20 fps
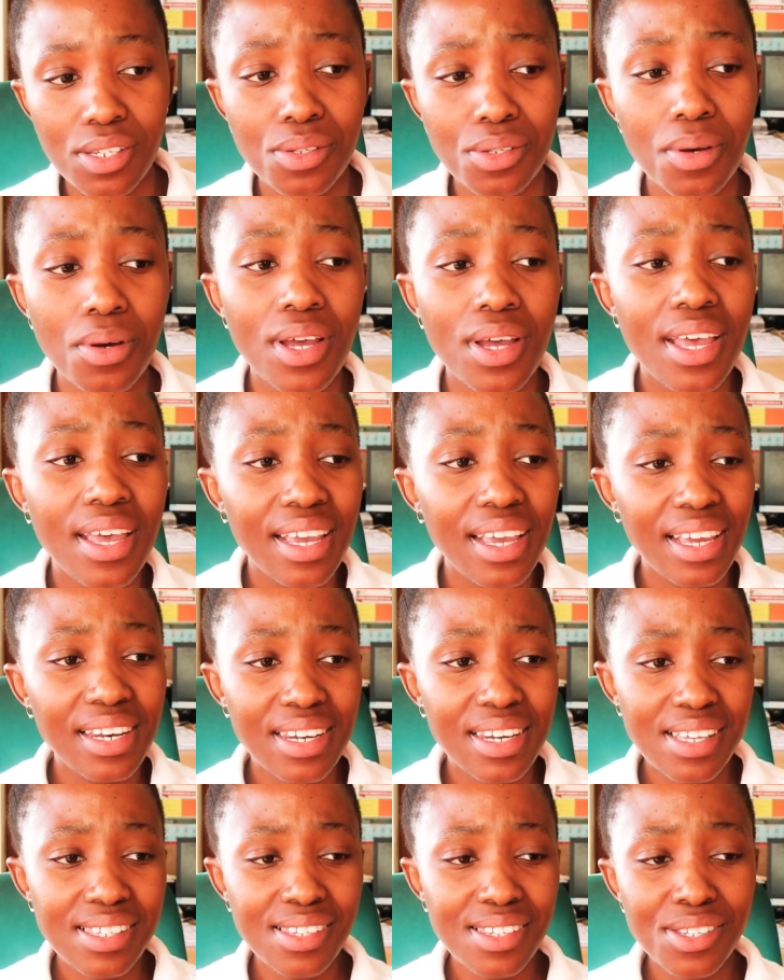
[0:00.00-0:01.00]
So in
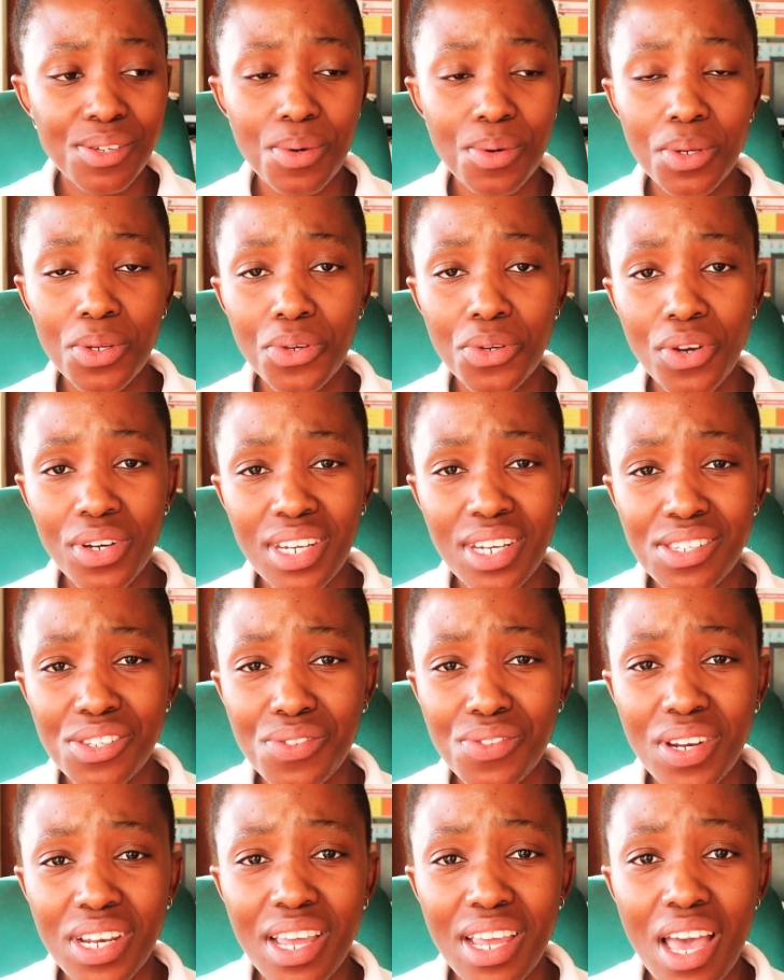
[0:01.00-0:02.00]
nursing school, you don't
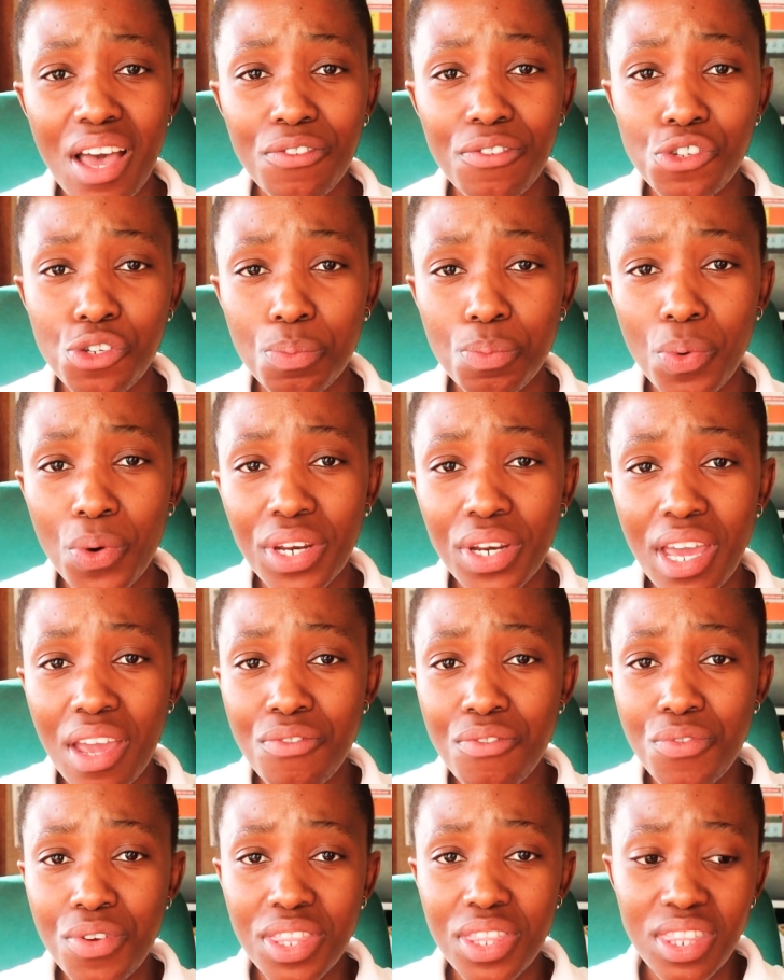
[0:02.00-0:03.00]
necessarily have to put
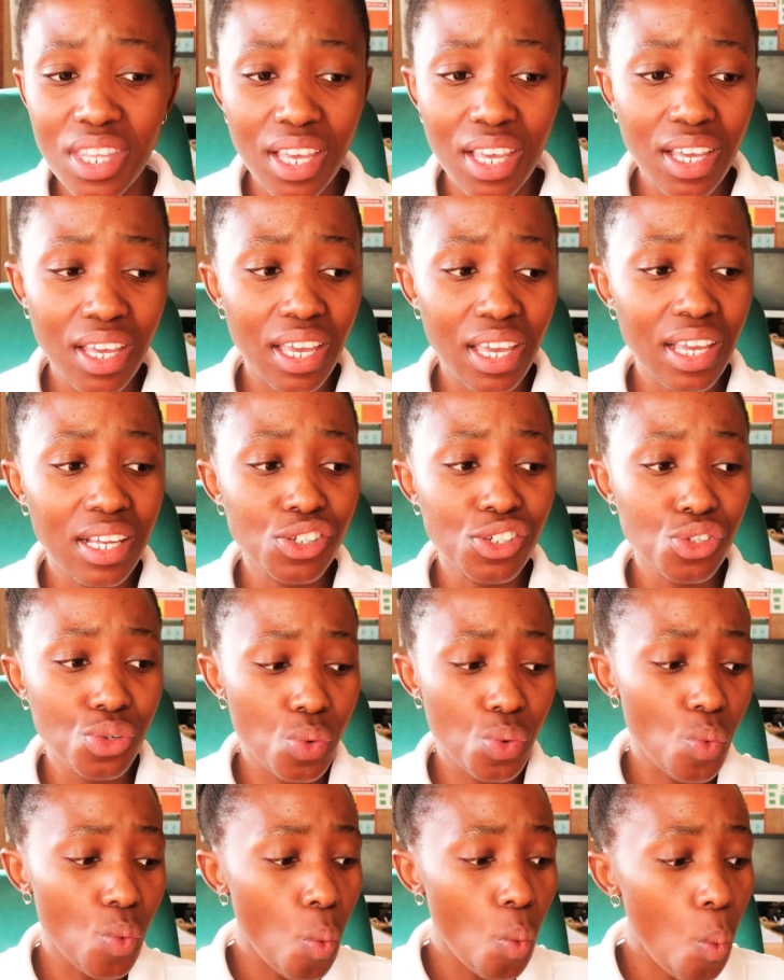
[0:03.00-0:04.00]
everything
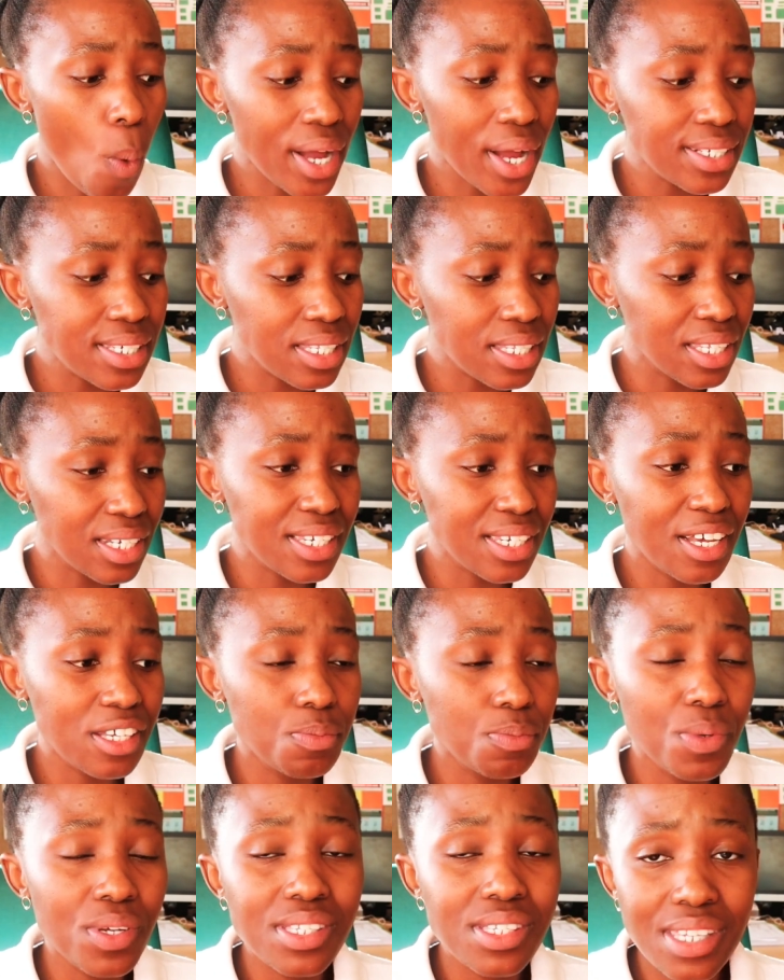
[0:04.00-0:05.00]
into what the
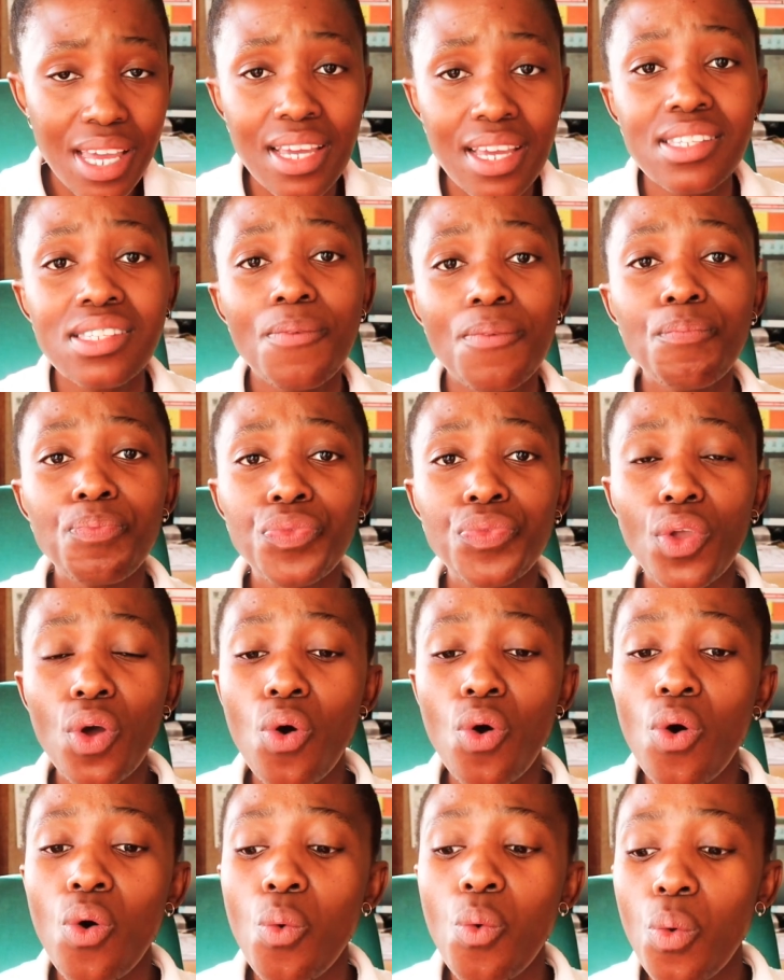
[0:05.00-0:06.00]
textbook says
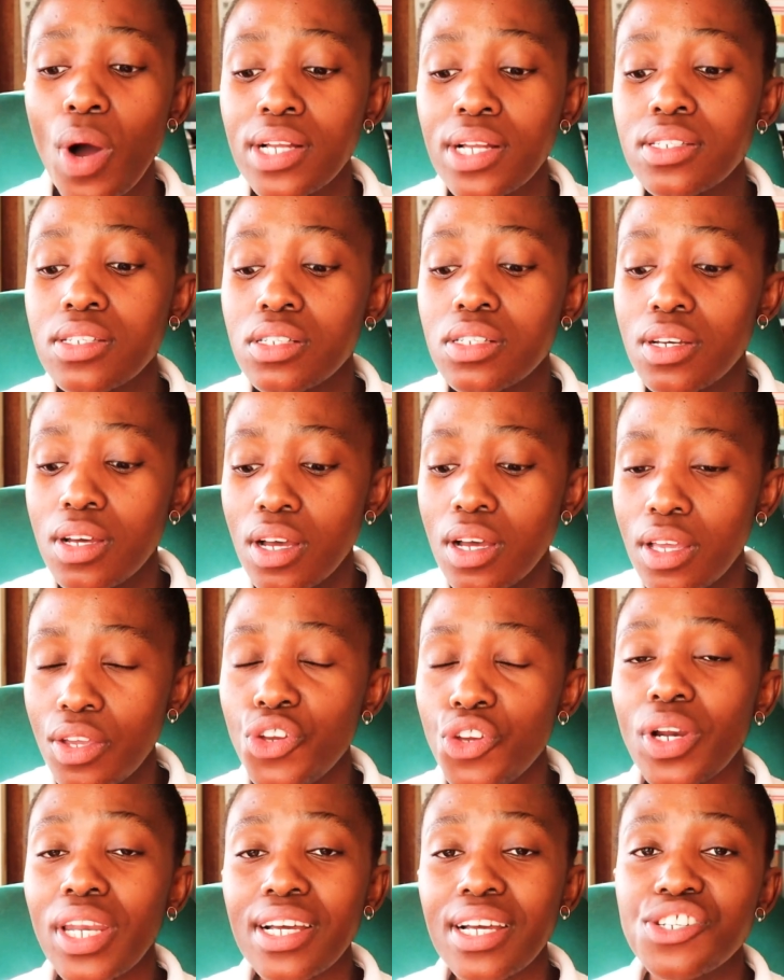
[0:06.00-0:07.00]
or what
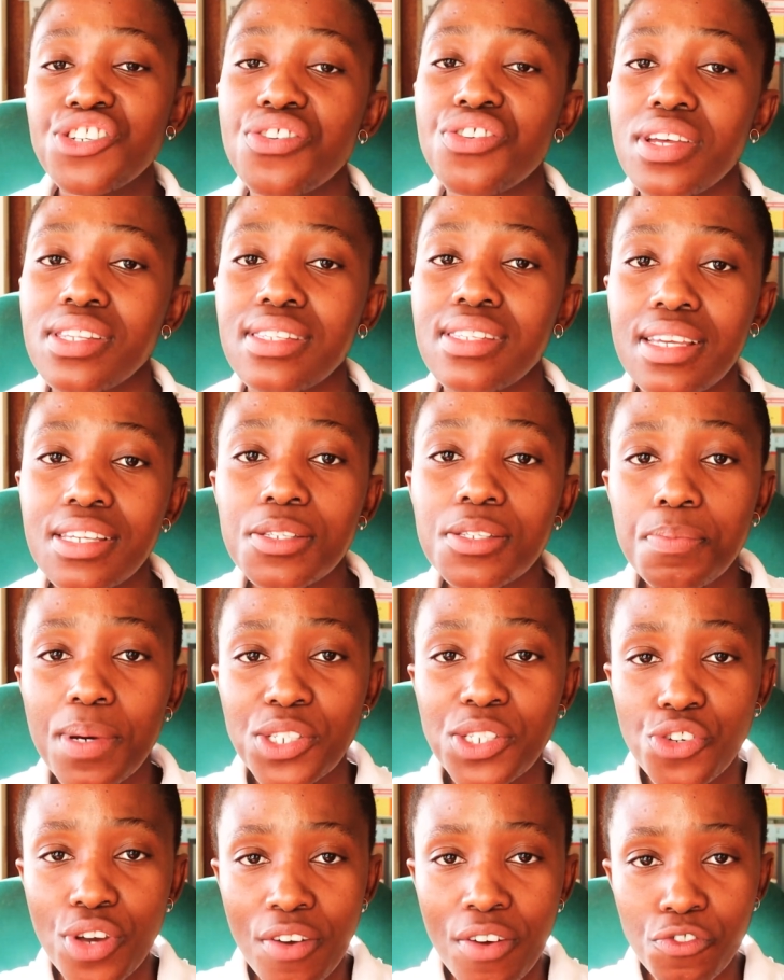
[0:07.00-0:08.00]
your lecturer says,
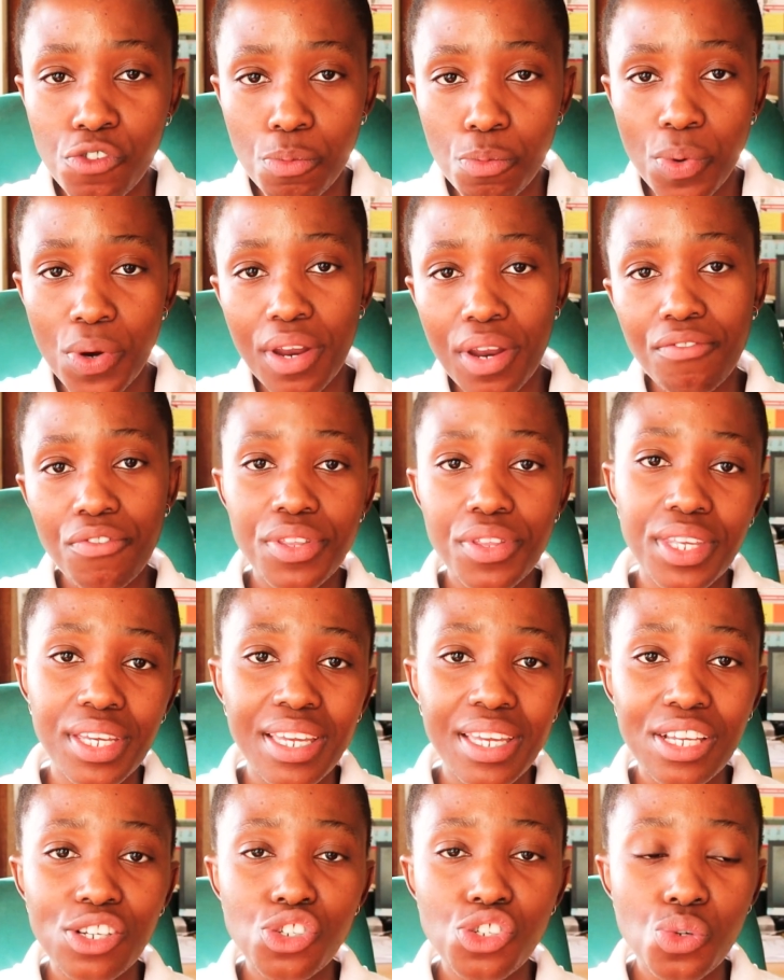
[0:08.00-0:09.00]
but you have to put
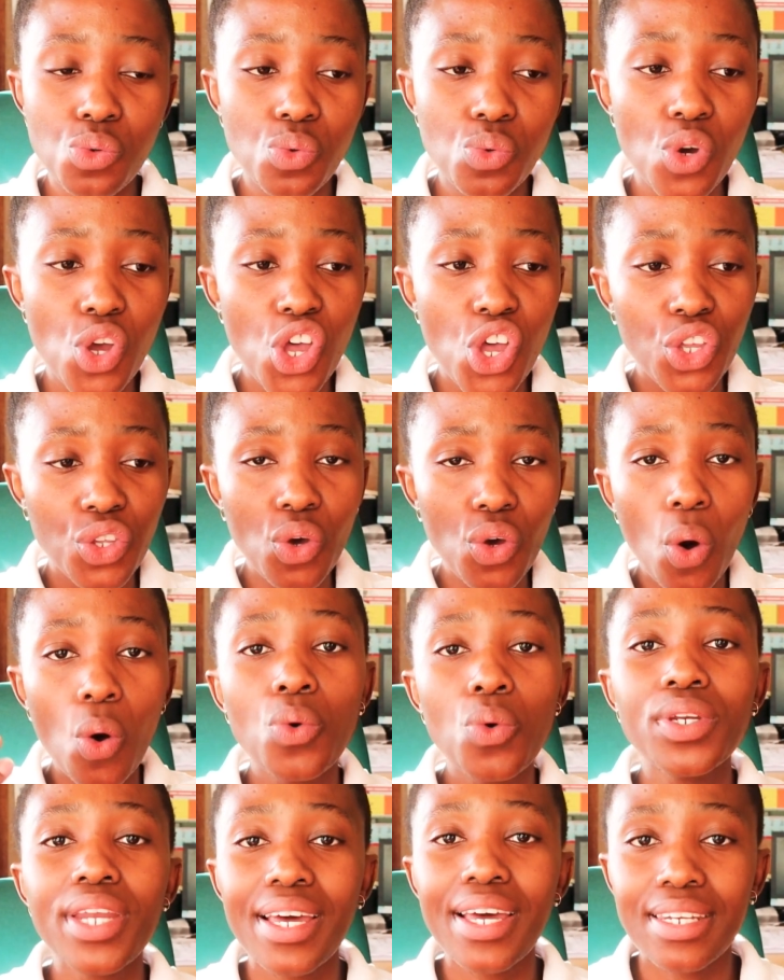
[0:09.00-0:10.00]
everything into your
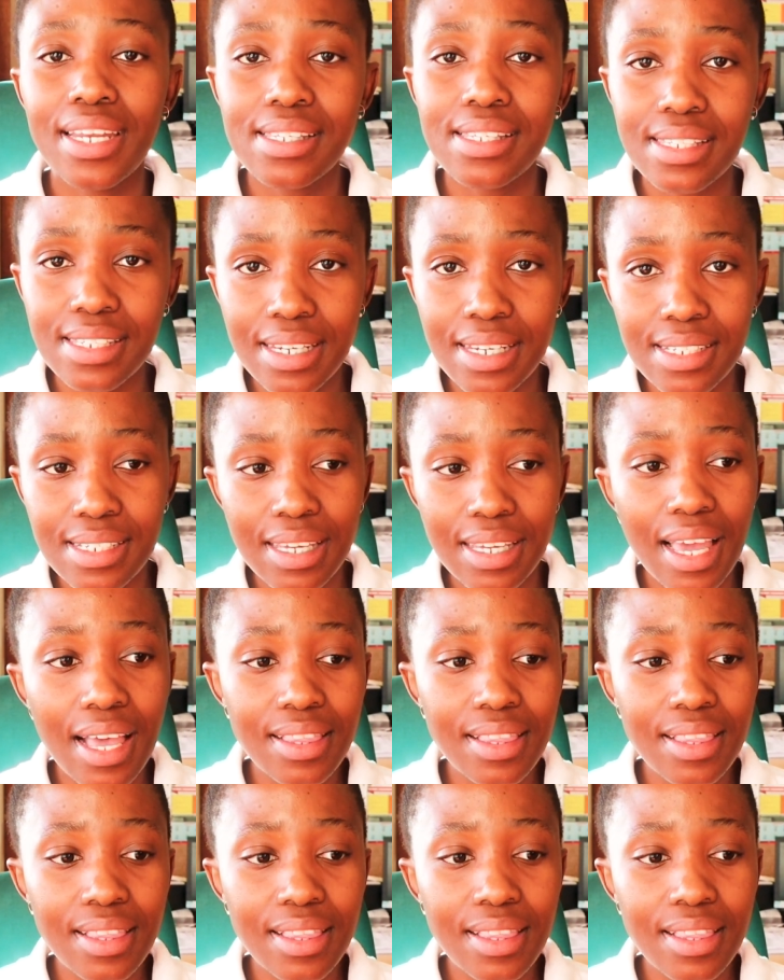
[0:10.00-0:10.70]
own understanding.